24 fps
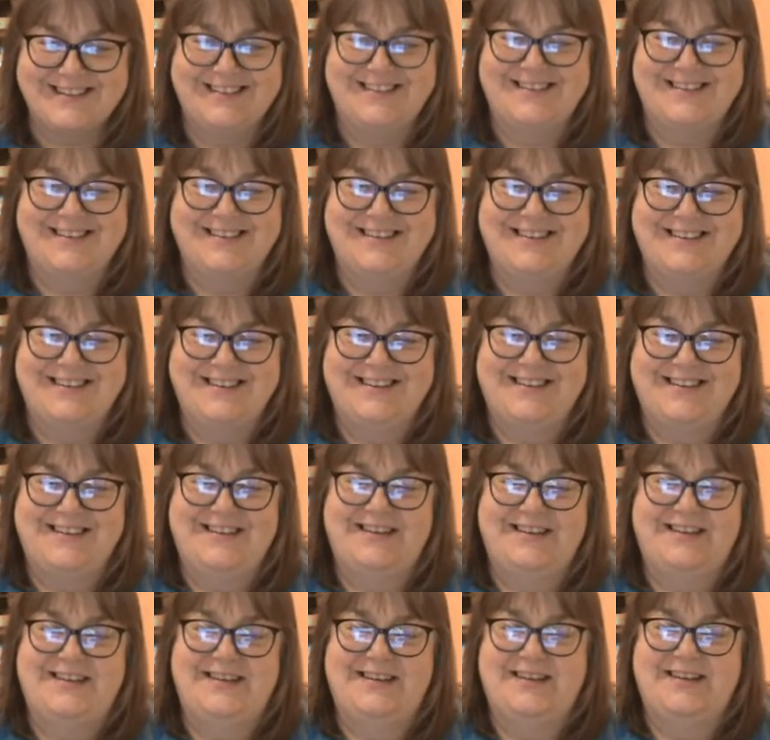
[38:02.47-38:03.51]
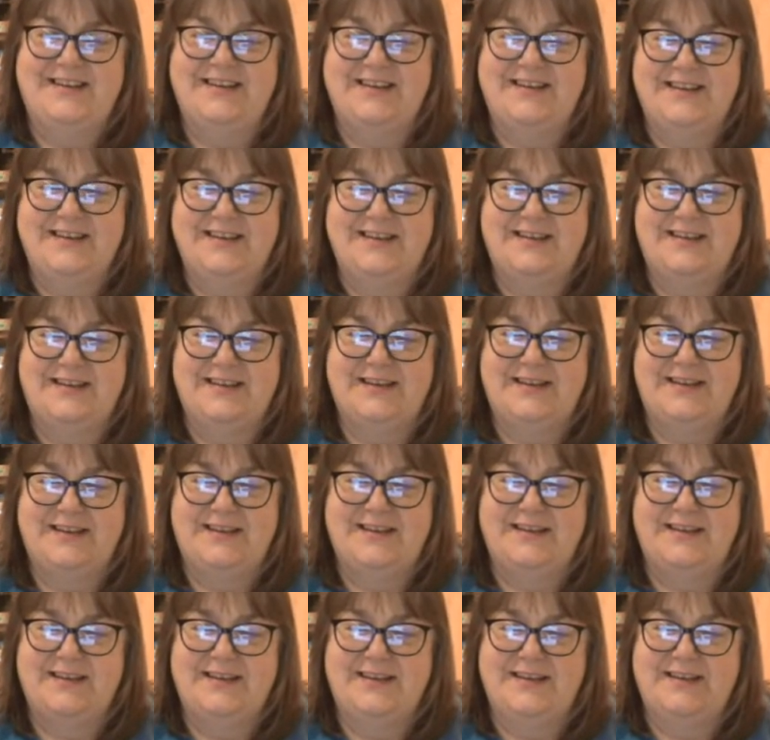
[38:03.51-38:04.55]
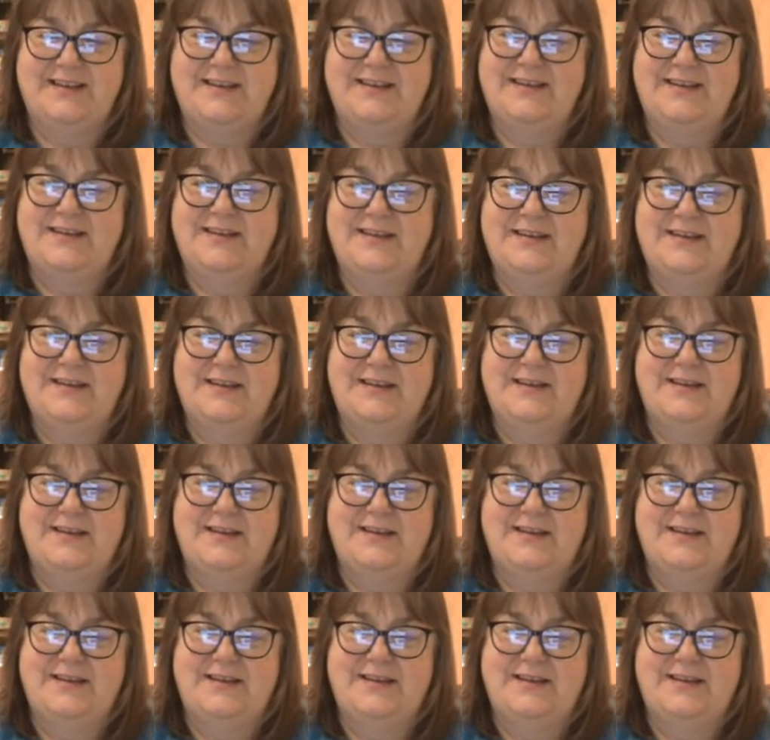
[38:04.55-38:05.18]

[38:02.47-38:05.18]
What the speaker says: No words are spoken by the person on screen.